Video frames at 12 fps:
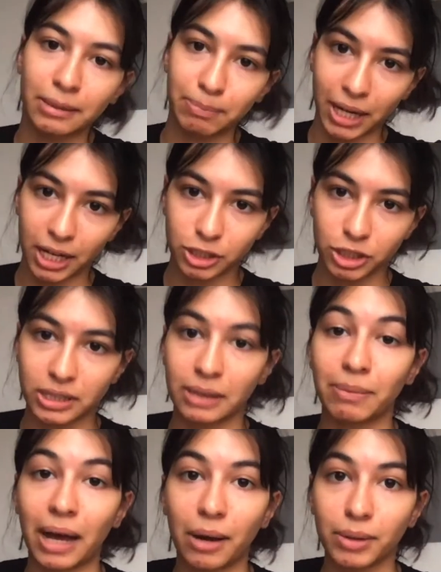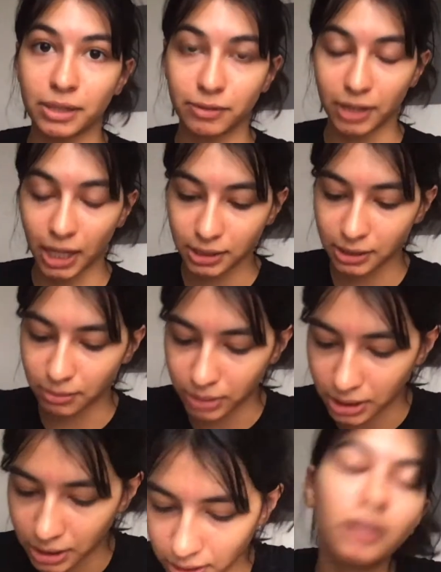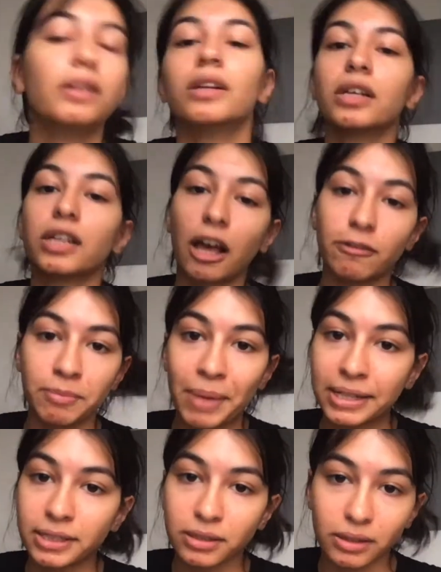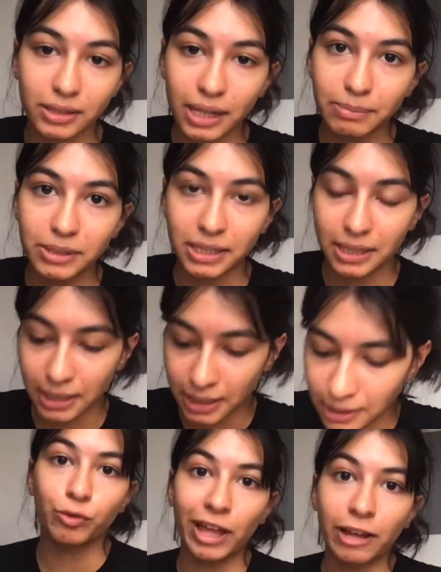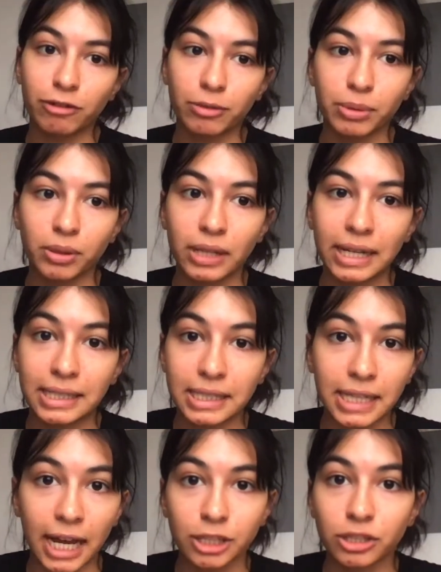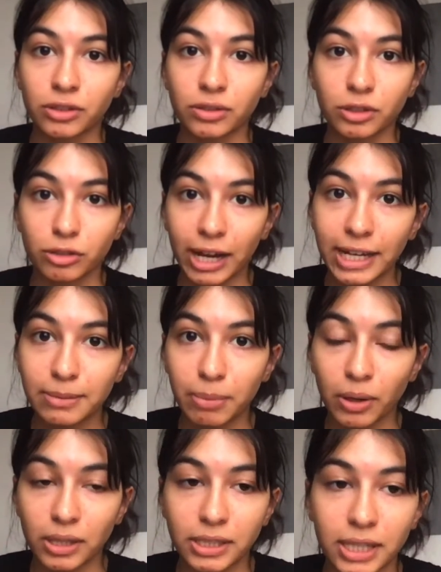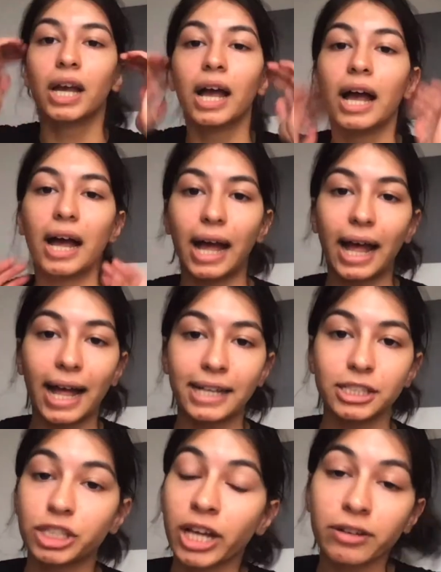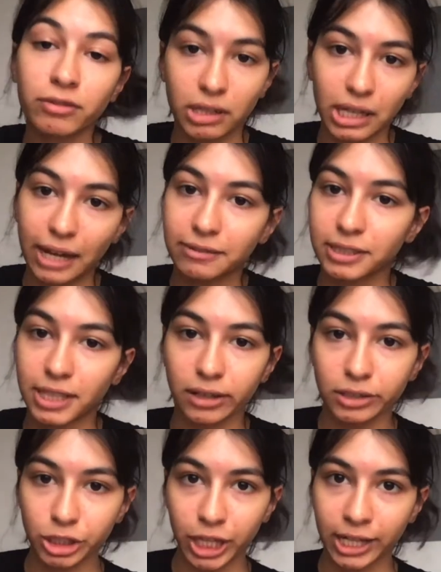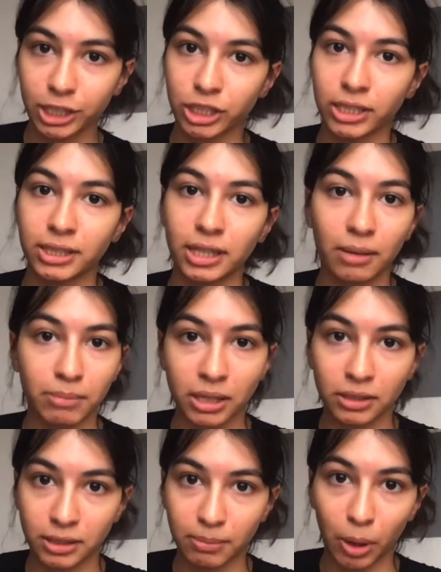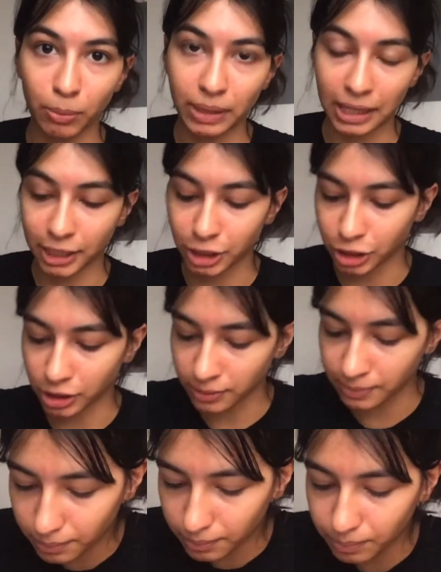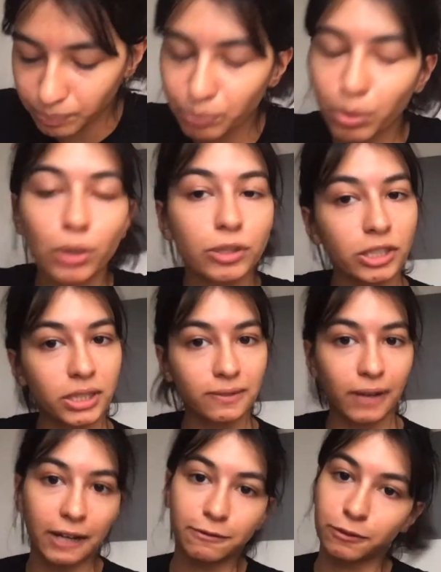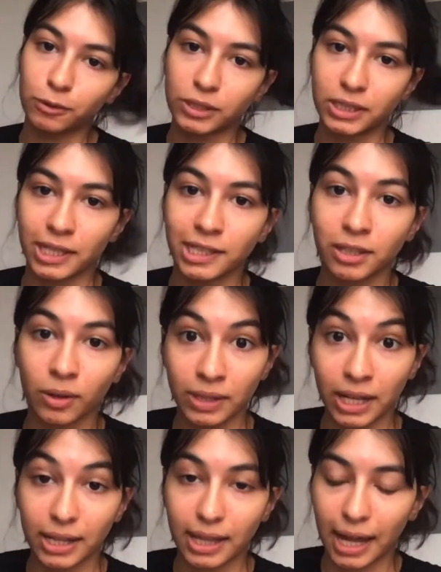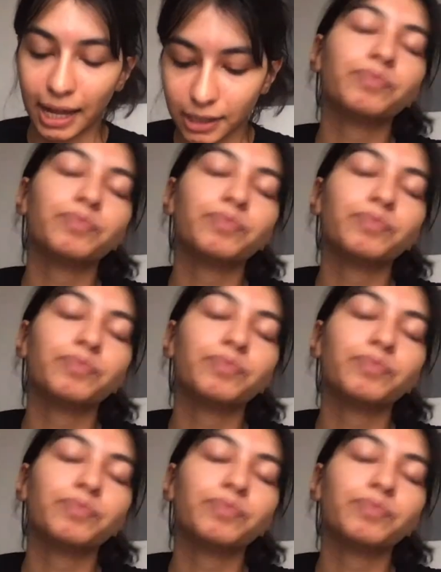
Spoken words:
purchasing power of customers, governmental subsidies, favourable international trade politics, and general lifestyle changes amongst the population. Porter's 5 forces, on the other hand,